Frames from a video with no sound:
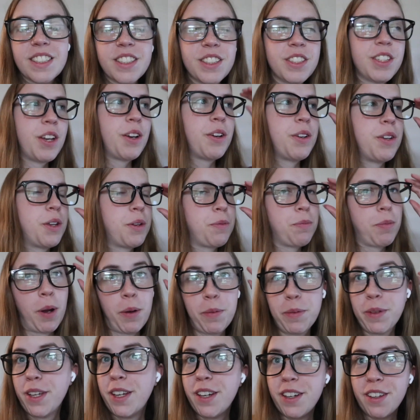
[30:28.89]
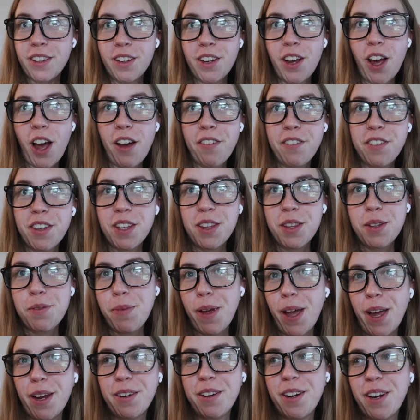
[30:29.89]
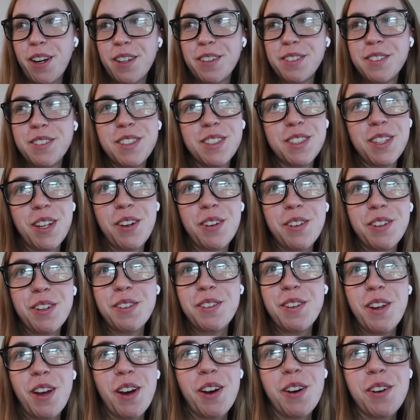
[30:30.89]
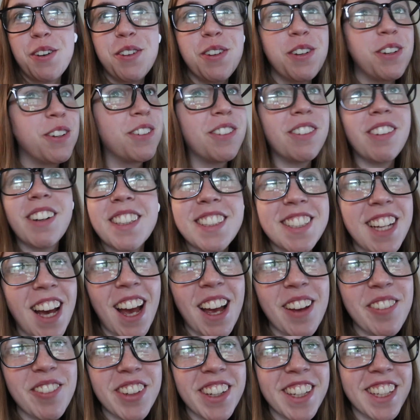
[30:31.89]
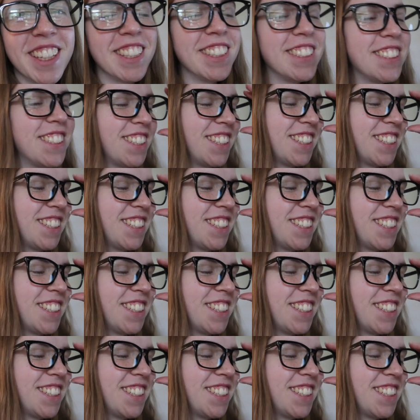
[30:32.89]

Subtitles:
So you can probably hear the coffee in the background, so you know what time it is.